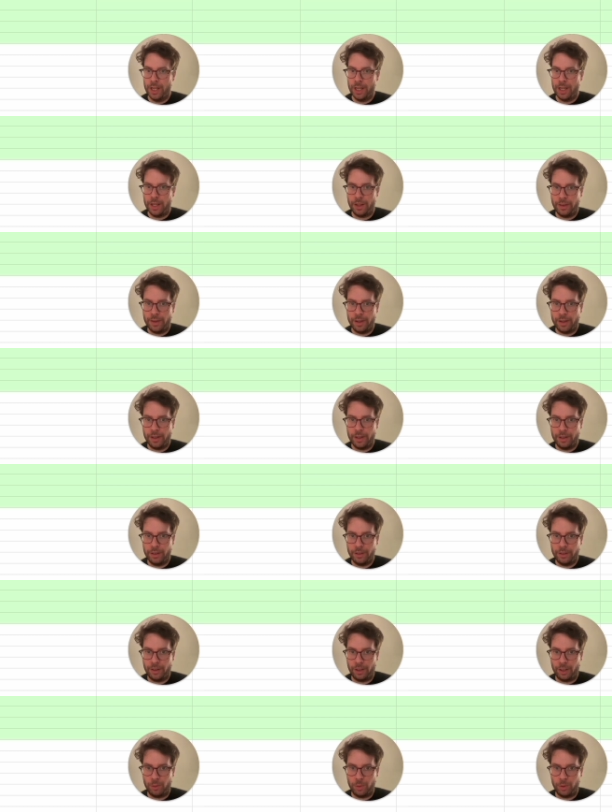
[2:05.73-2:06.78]
And
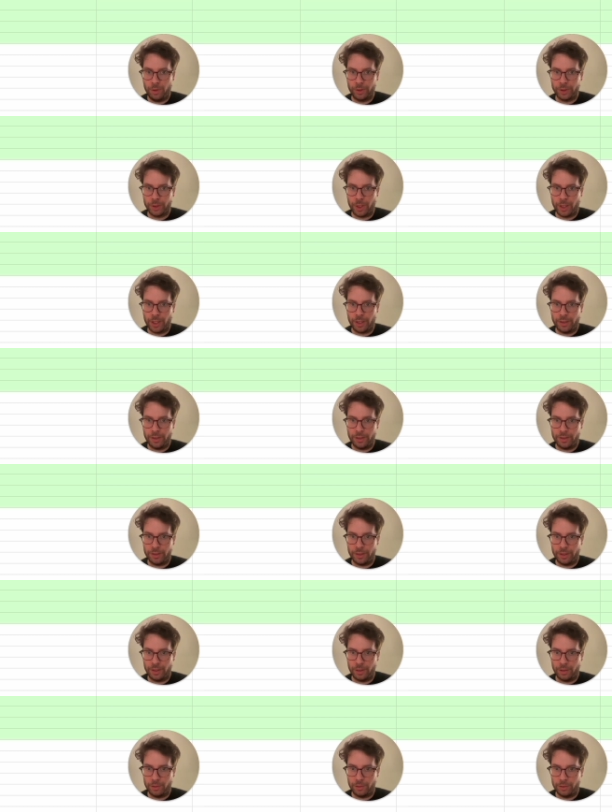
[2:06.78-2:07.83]
then I will drag this
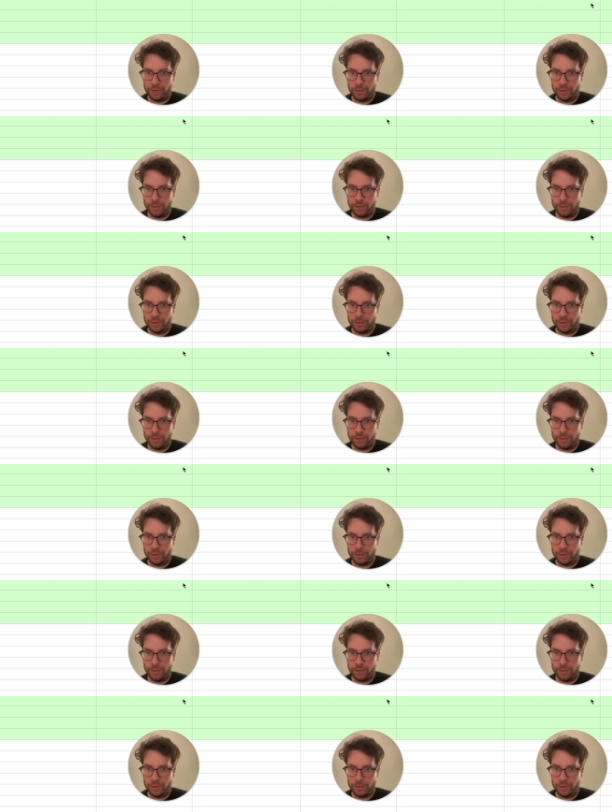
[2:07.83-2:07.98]
down.